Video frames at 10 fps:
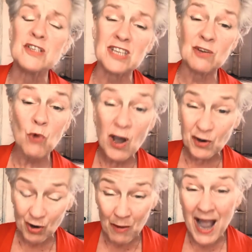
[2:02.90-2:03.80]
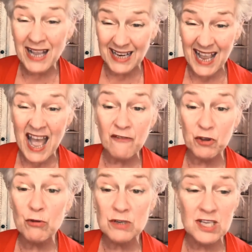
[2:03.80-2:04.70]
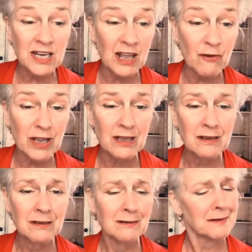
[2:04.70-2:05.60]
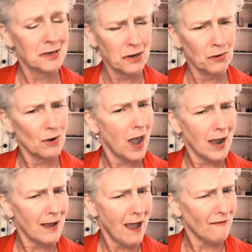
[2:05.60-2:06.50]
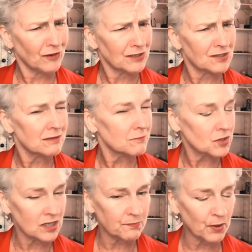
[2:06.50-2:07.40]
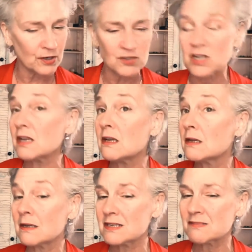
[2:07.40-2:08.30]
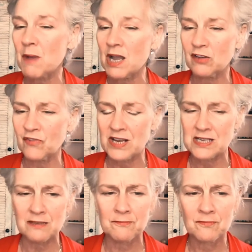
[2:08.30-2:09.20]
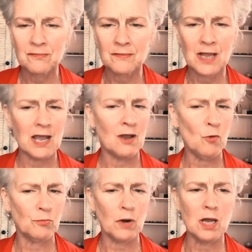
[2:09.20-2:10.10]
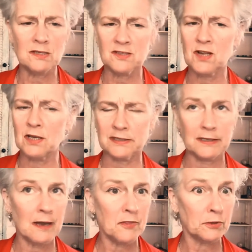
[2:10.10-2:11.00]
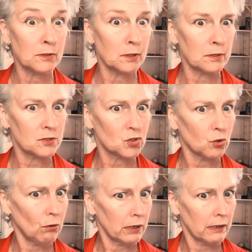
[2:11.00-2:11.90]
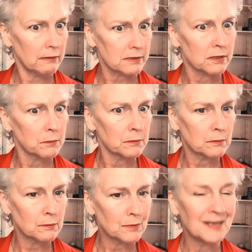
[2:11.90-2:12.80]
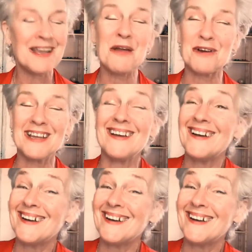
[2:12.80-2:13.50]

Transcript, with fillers: seen Ron or Hermione, have you? said Harry. No, I haven't, said Percy, his smile fading. I hope Ron's not in another girl's toilet. Harry,